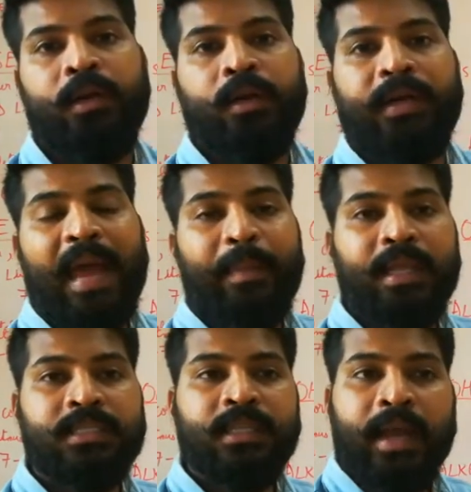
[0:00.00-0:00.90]

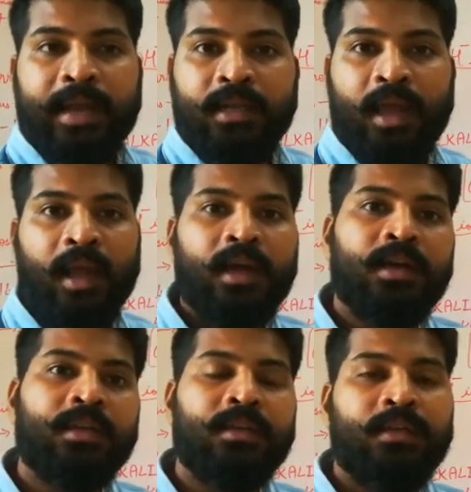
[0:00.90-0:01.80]
damage the
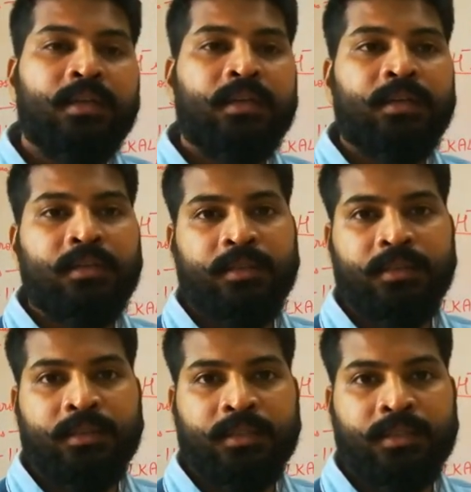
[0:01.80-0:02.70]
entire
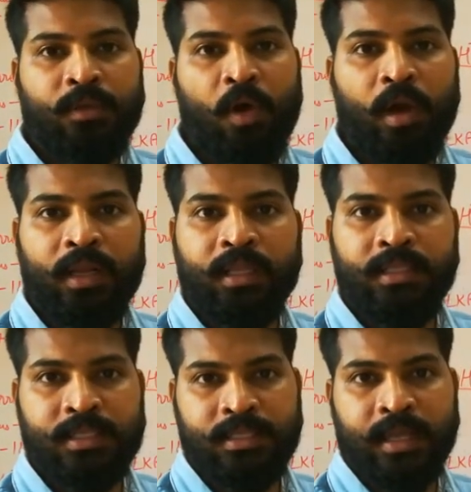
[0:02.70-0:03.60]

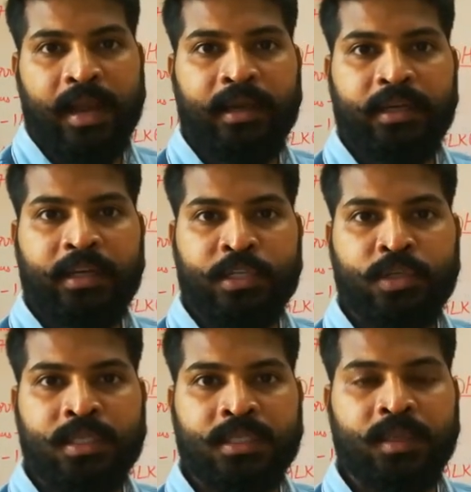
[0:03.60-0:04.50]
organs and tissue
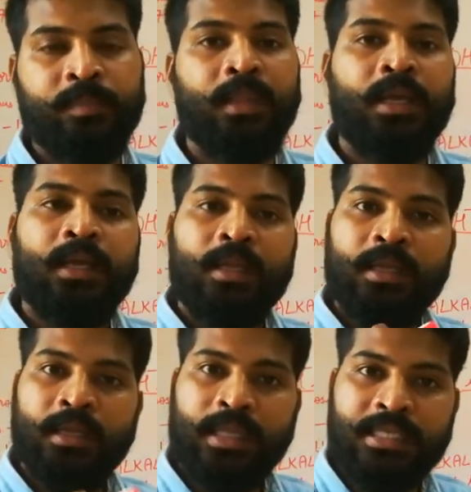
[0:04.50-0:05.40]
system
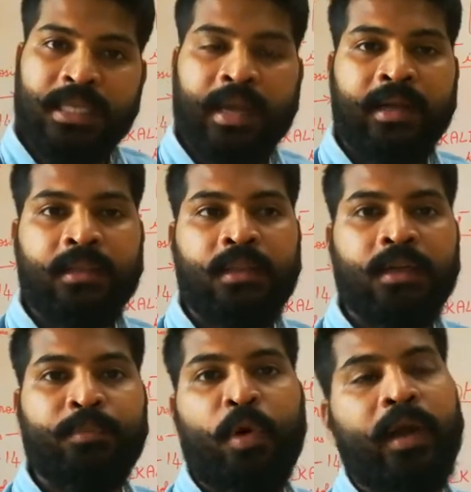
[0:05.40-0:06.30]
inside the
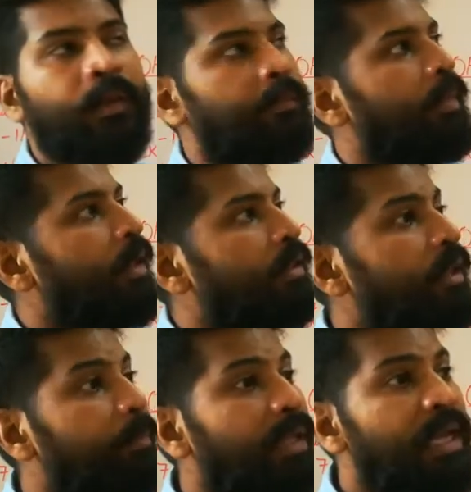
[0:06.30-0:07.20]
body.
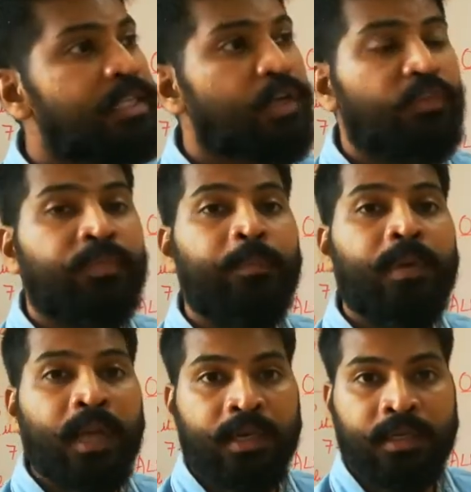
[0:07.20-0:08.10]
The pH of
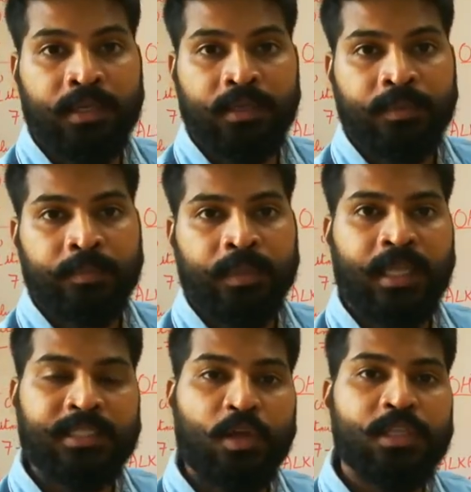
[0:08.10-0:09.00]
blood
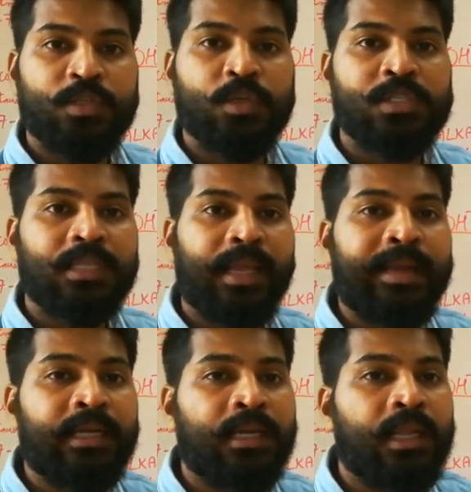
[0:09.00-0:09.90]
is also
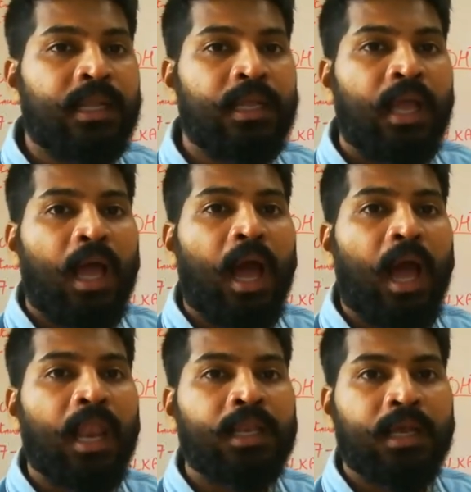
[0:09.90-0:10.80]
slightly
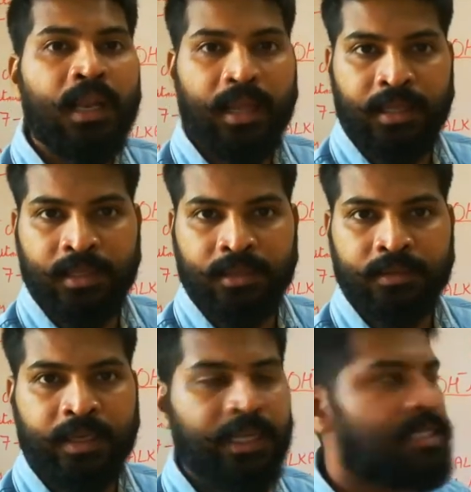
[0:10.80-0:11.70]
alkaline,
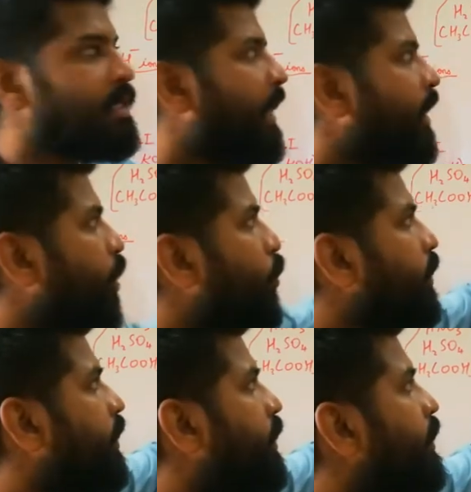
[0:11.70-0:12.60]
that is
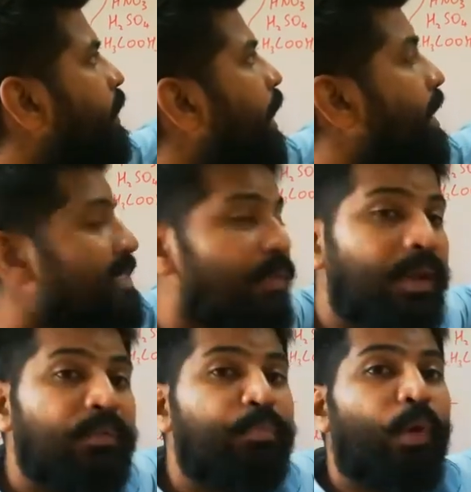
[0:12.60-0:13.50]
around
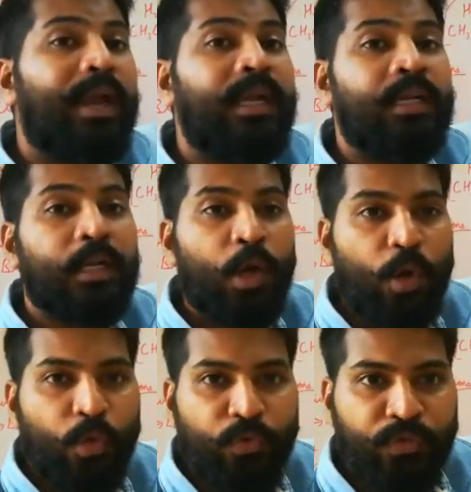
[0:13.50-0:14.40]

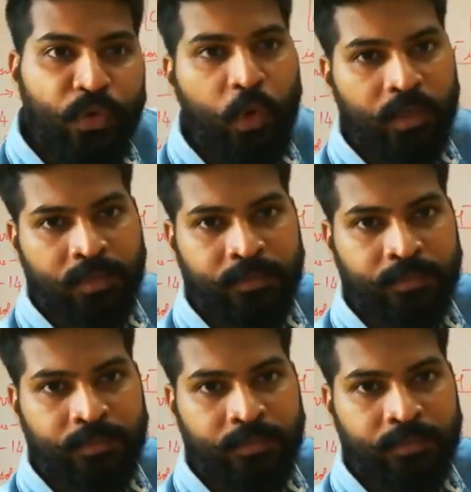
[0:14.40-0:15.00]
7.4.